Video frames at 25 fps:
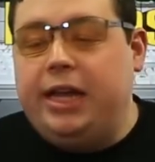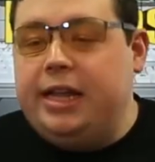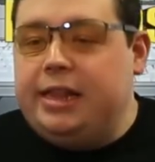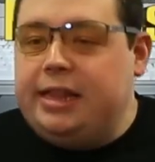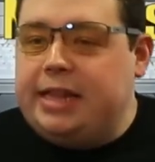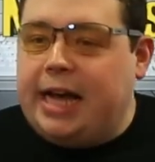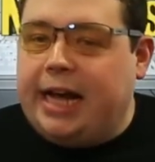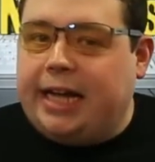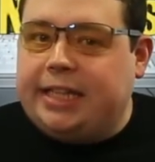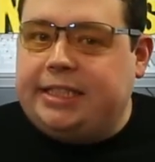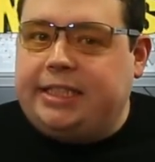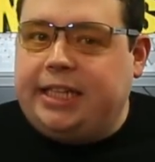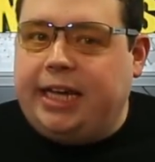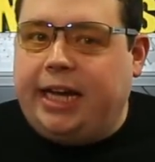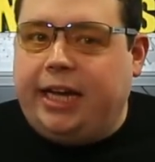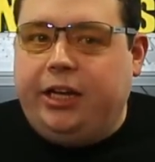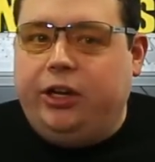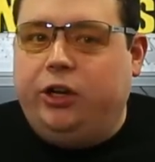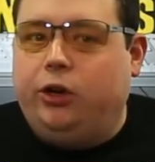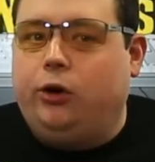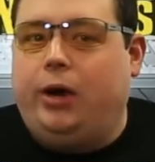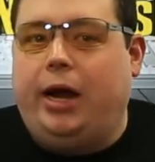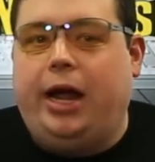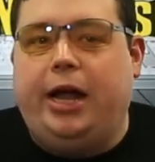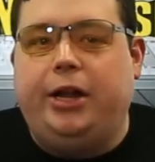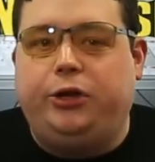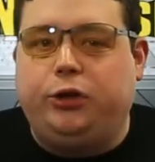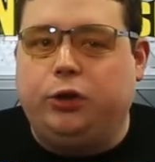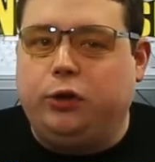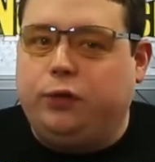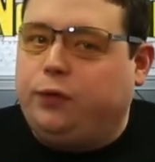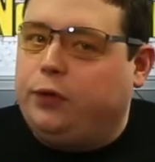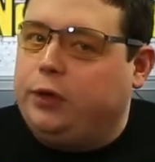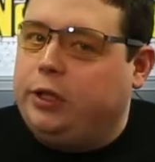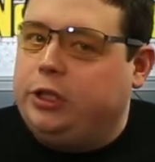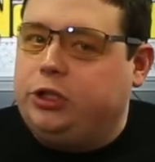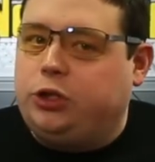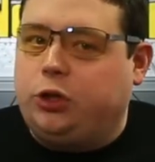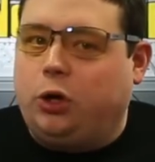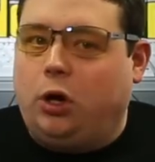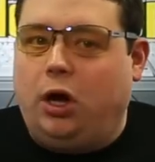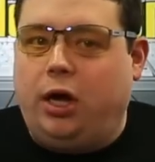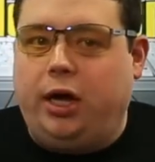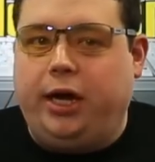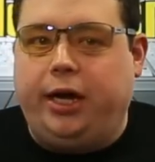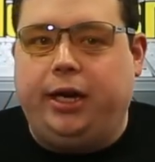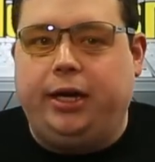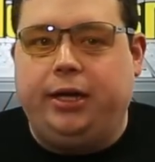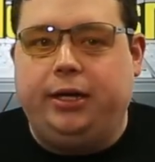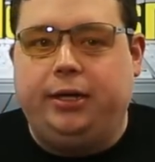And that's it, you're entered for the
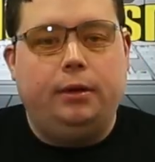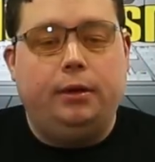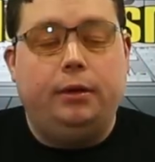drawing.